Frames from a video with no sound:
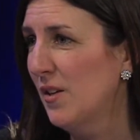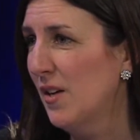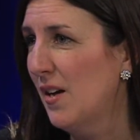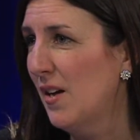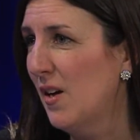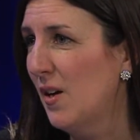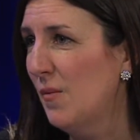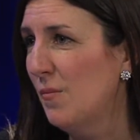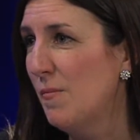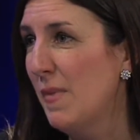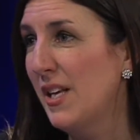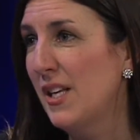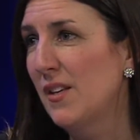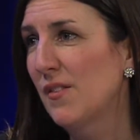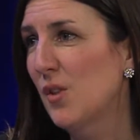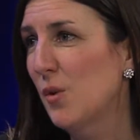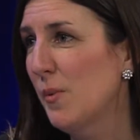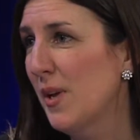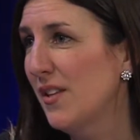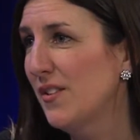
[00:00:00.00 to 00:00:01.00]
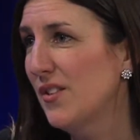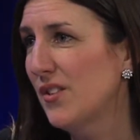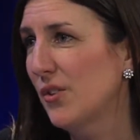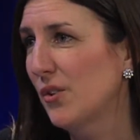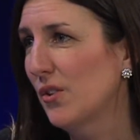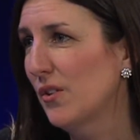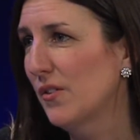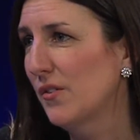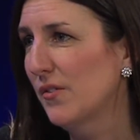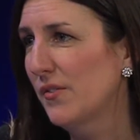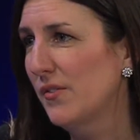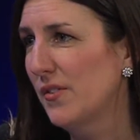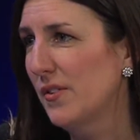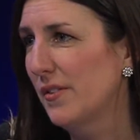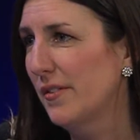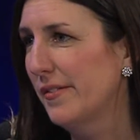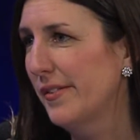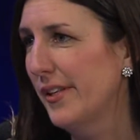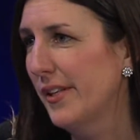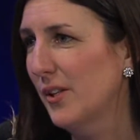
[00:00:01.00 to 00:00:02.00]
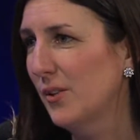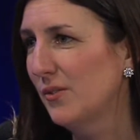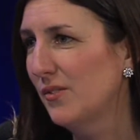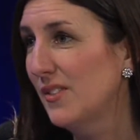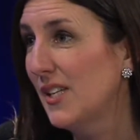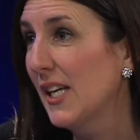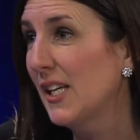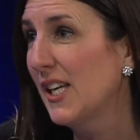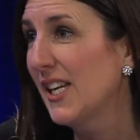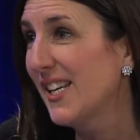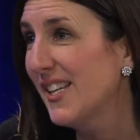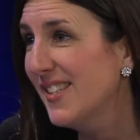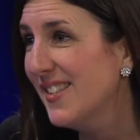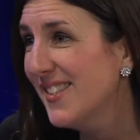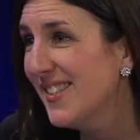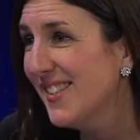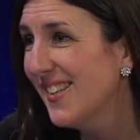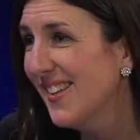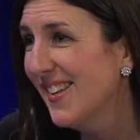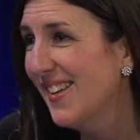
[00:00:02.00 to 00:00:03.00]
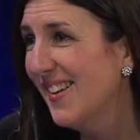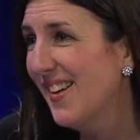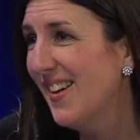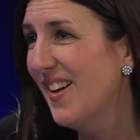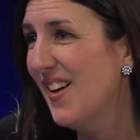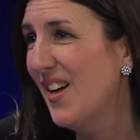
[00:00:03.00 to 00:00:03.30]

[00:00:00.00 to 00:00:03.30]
Mm-hmm. Um, many of them had served, you know, decades, right.